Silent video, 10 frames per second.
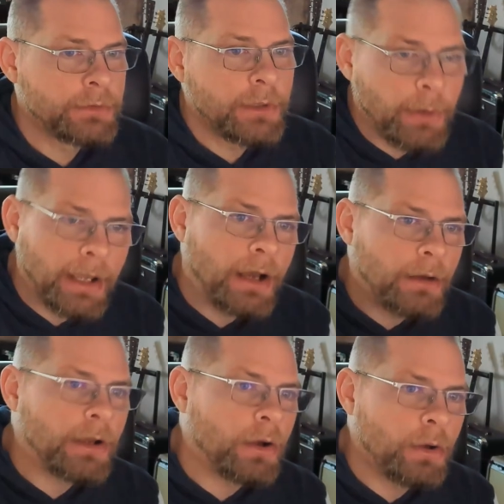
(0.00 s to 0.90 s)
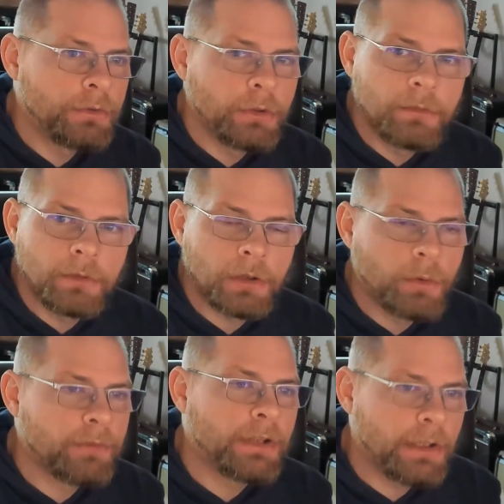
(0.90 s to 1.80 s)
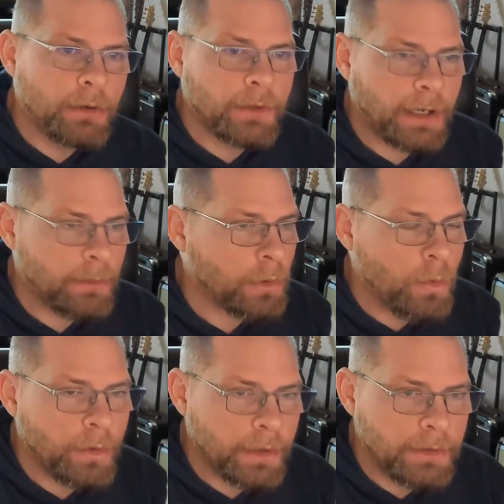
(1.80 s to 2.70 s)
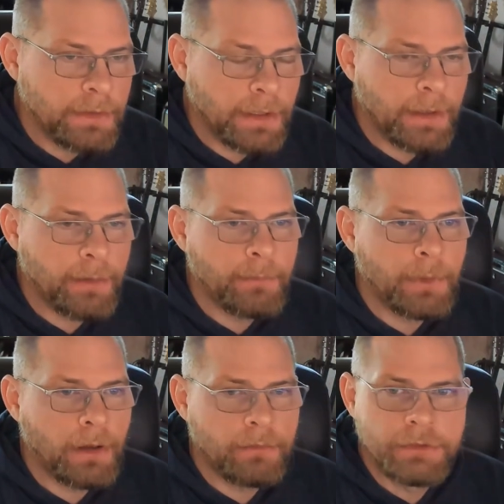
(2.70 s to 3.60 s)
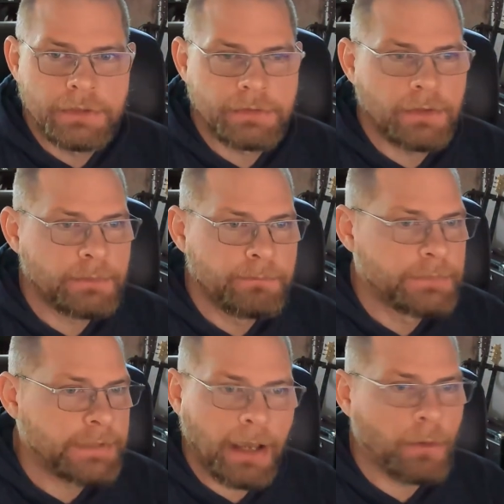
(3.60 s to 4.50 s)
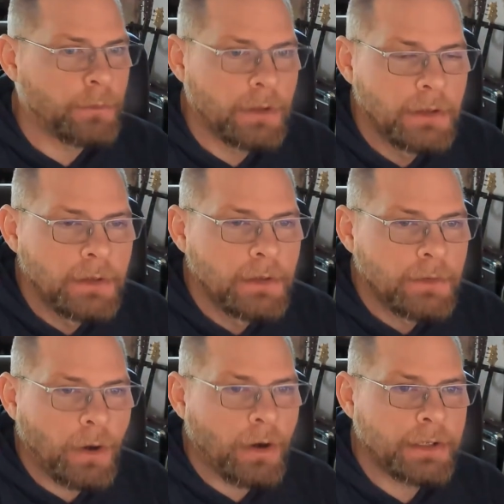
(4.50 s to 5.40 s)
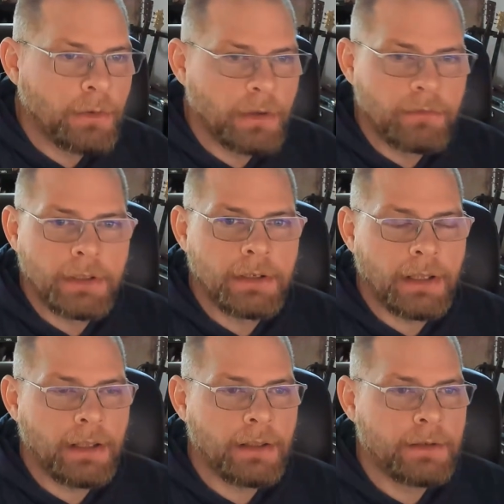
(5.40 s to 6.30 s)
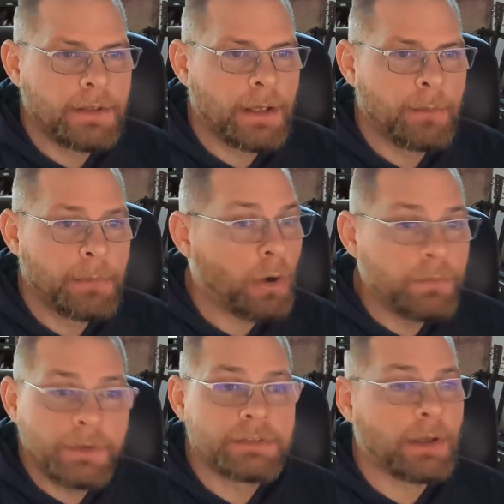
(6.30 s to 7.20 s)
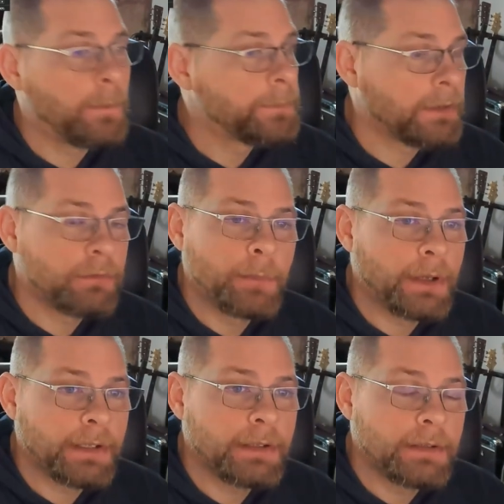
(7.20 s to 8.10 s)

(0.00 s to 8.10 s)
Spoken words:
So anyway, I'll go to a quick video that I recorded of just the sound, the audio of it, and but hopefully this helped everybody.